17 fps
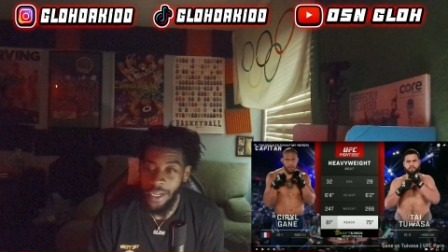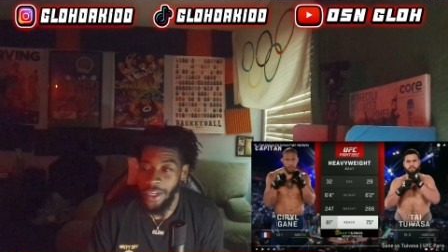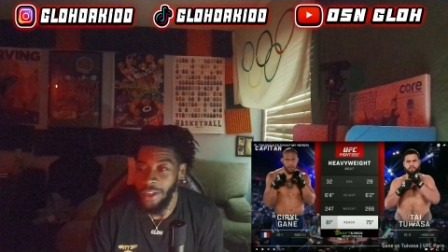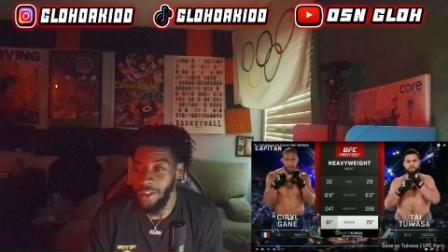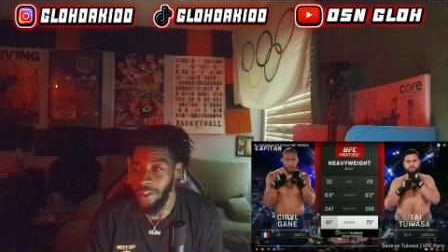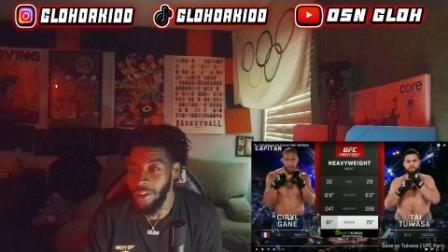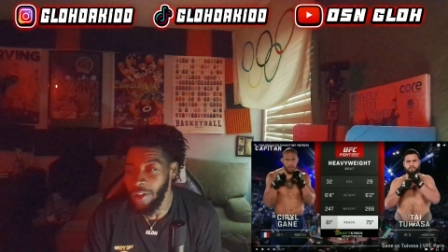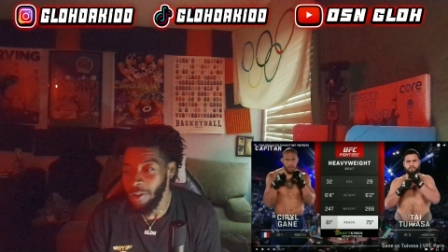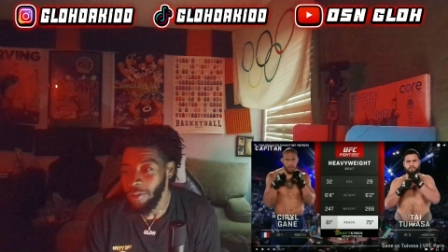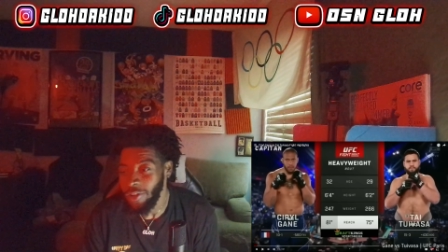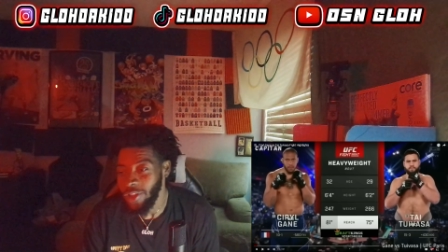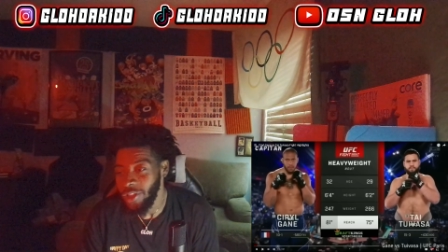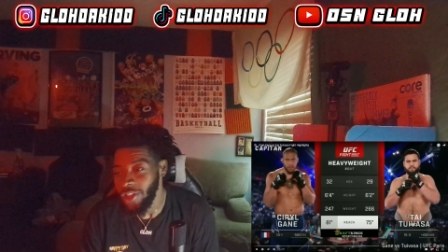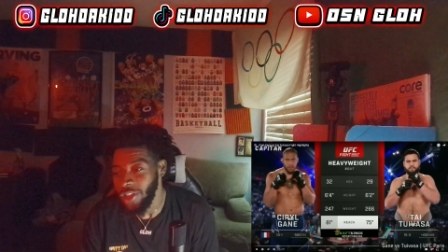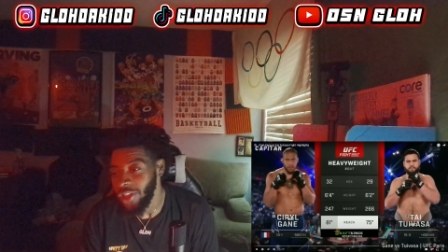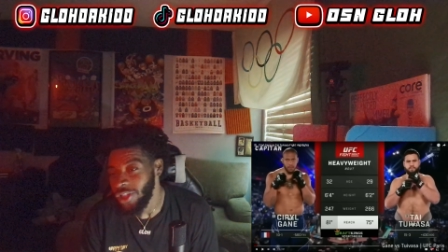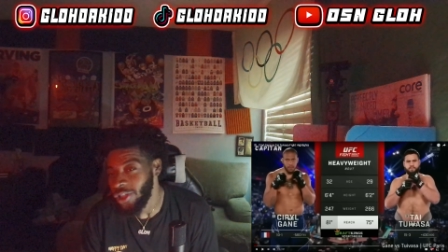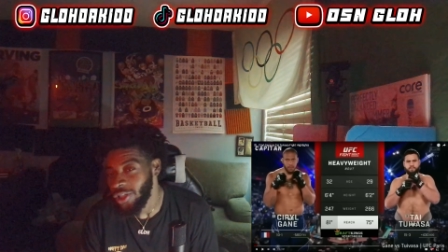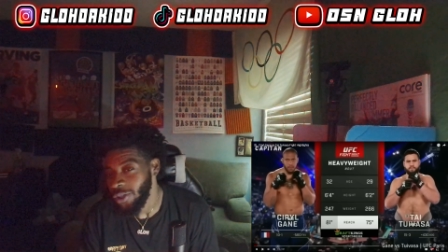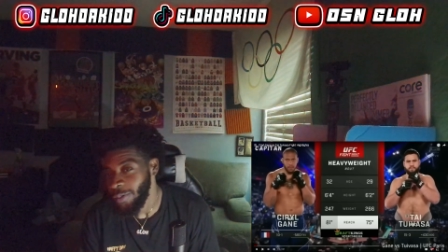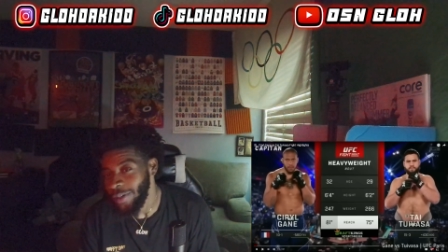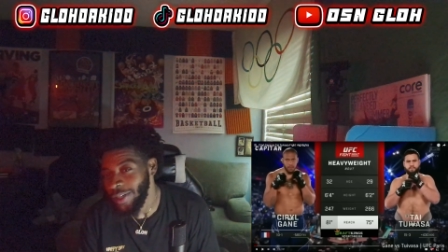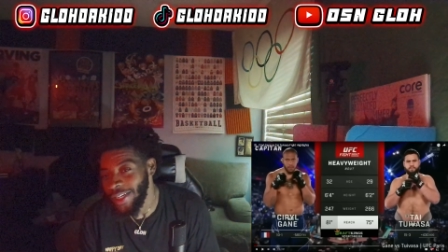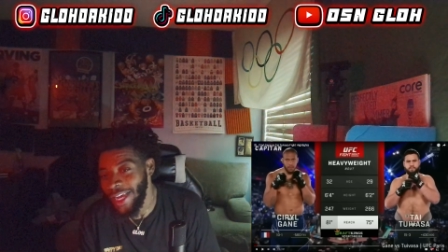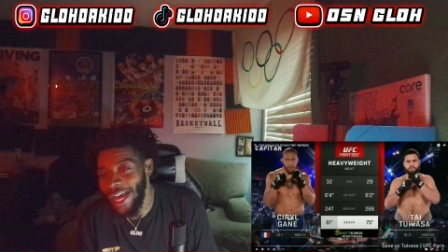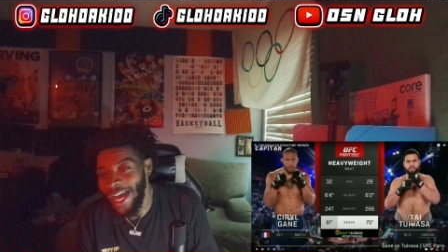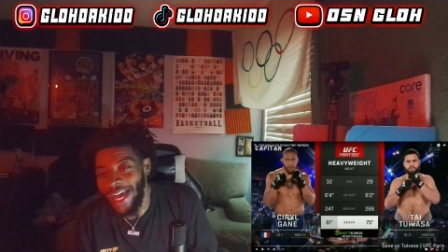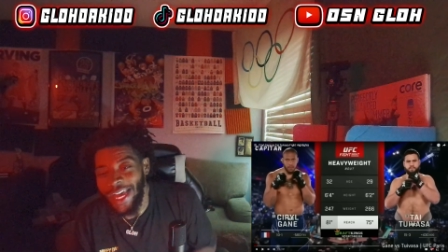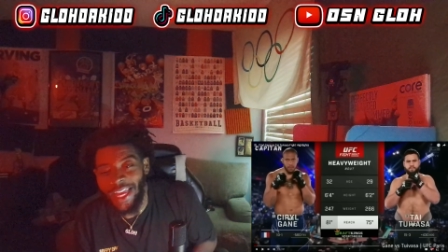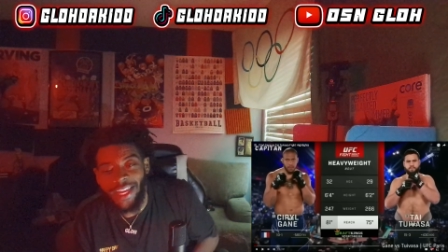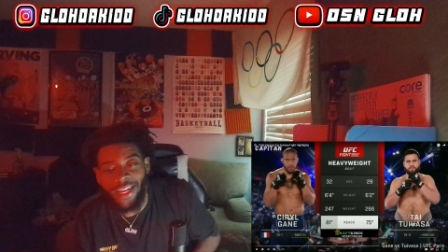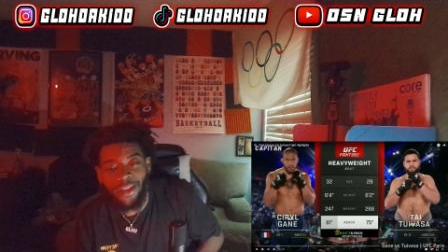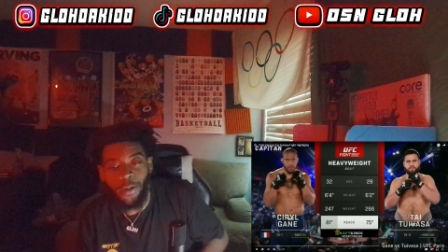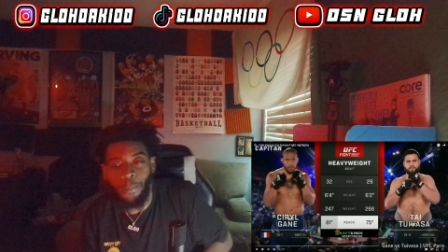You know, the the shoey
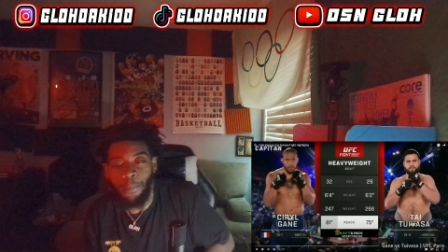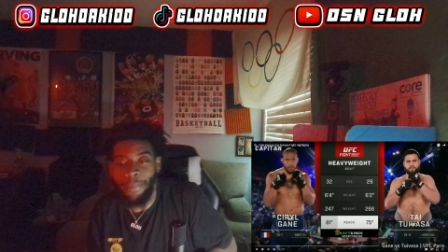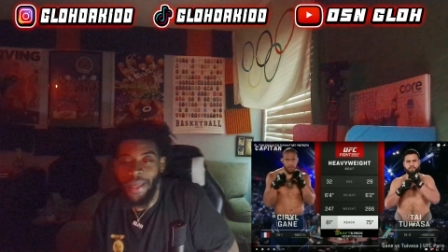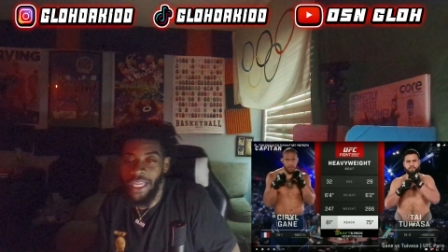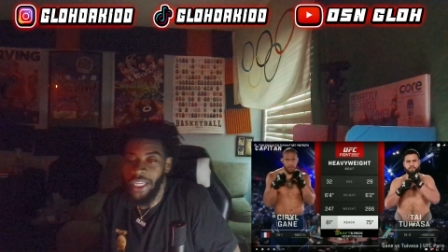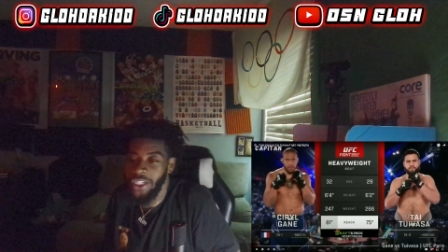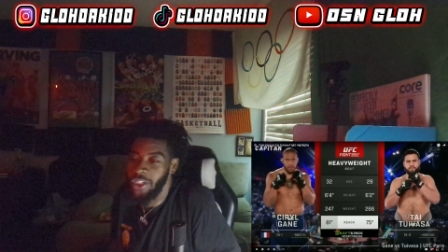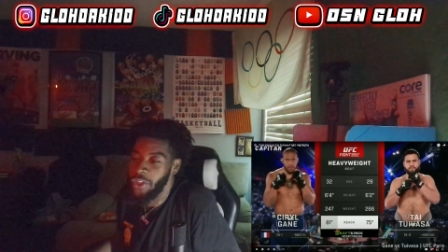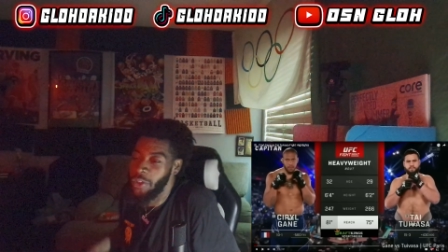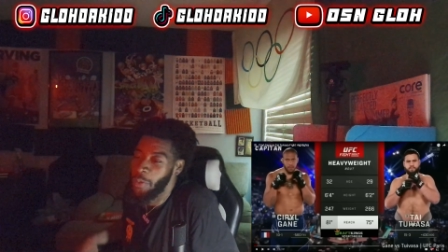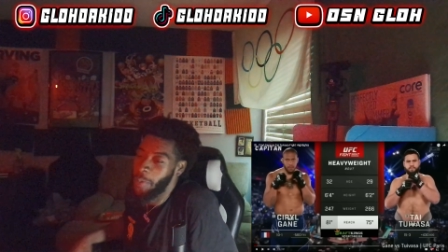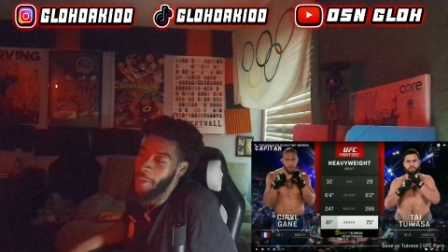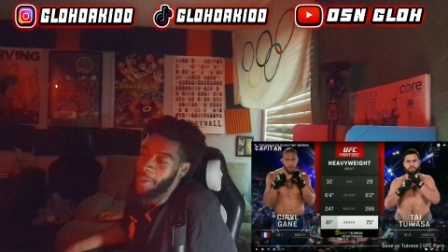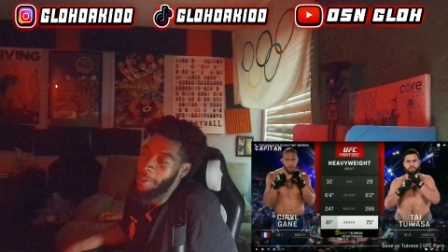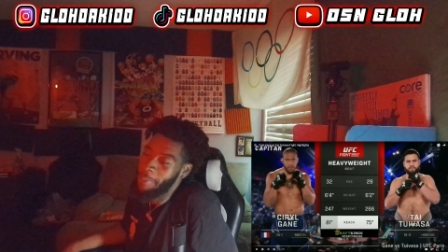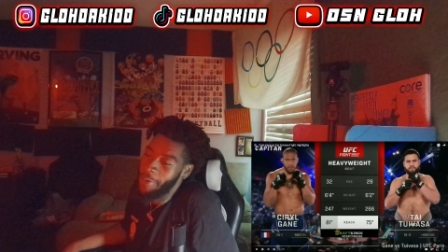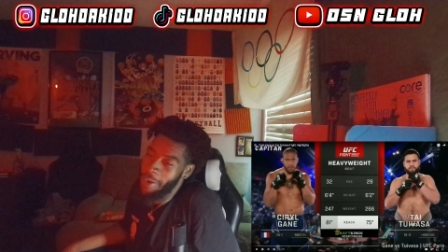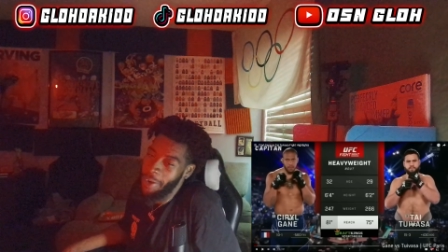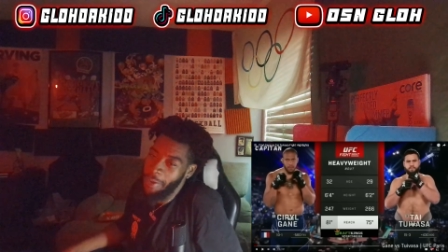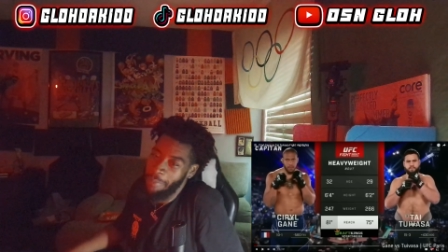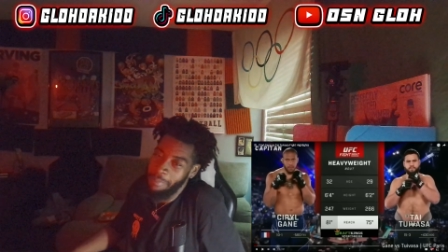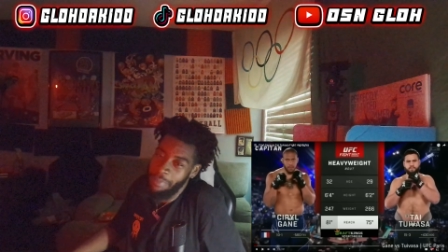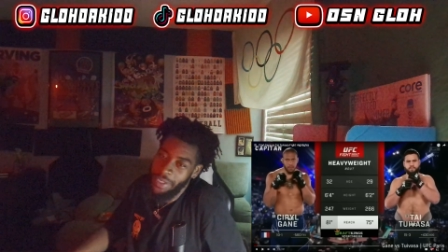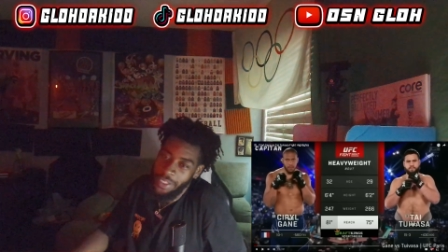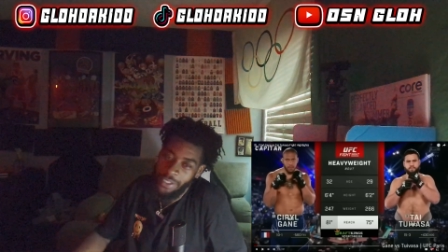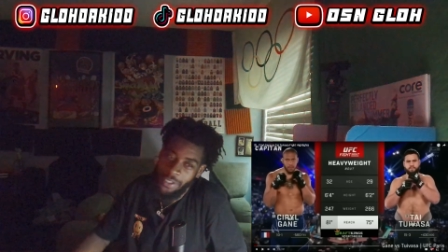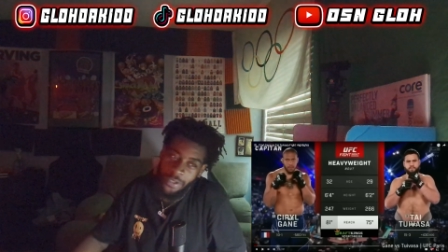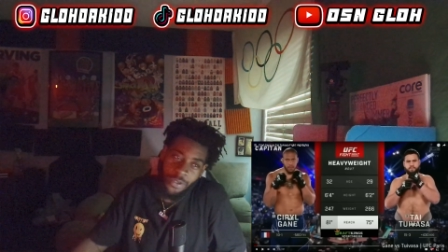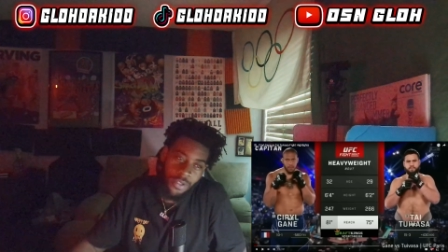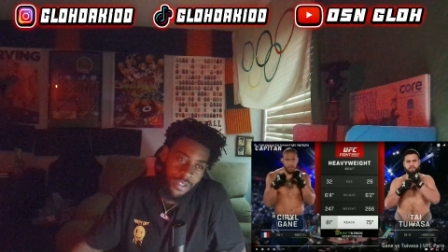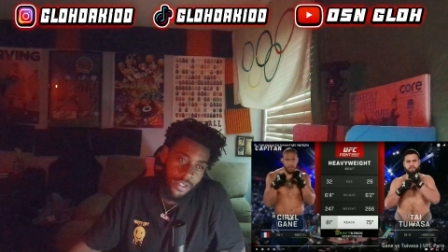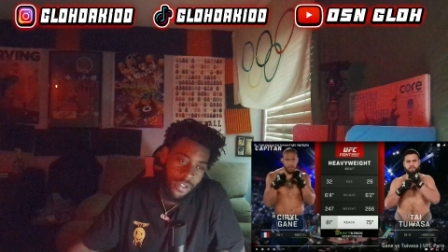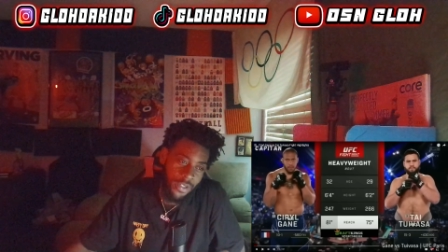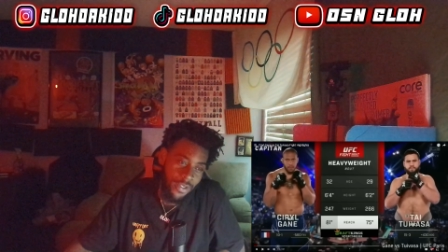guy, Big Shoey. I'm gonna call him Big
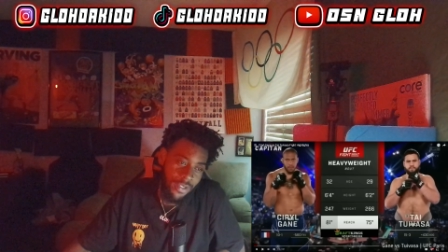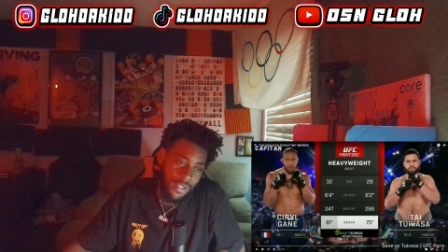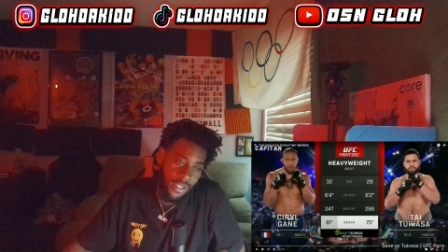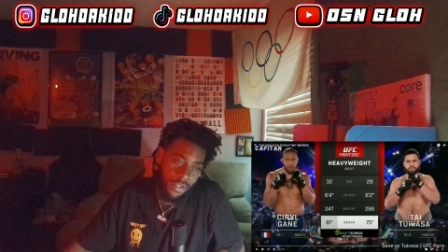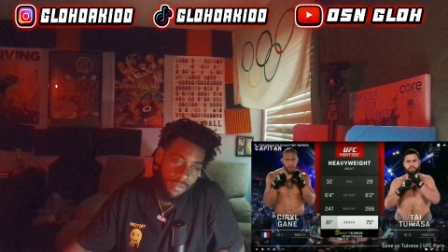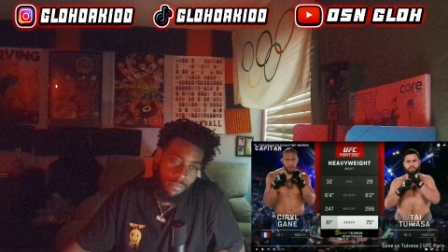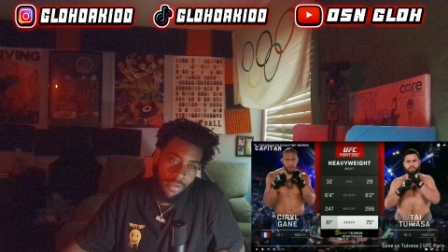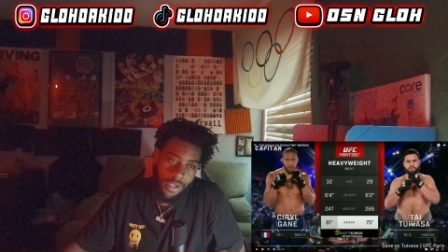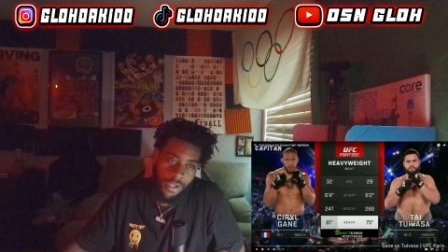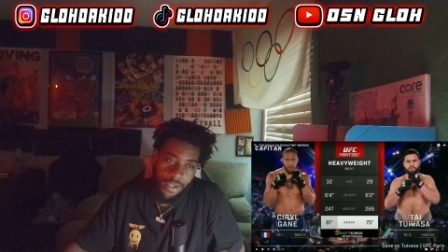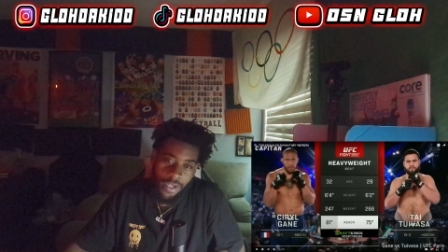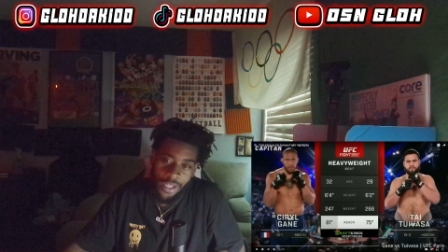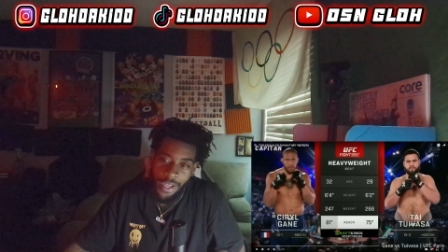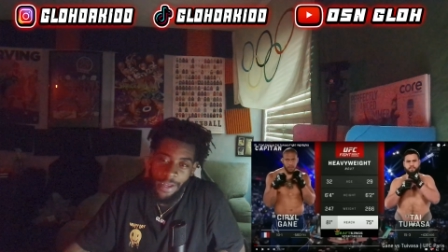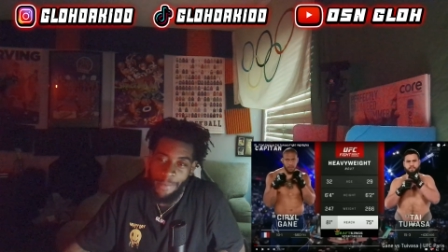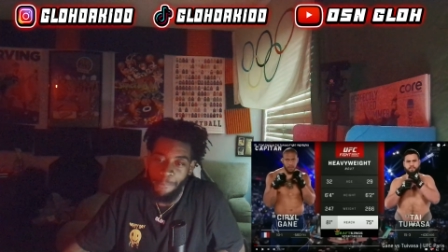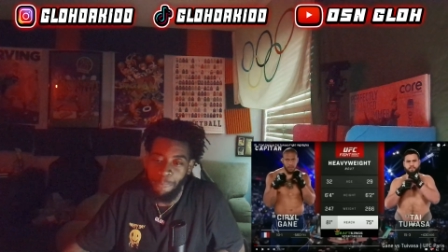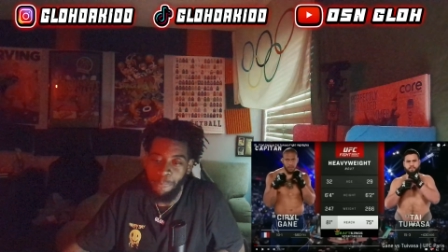Shoey, you know what I'm saying? But, uh, yeah.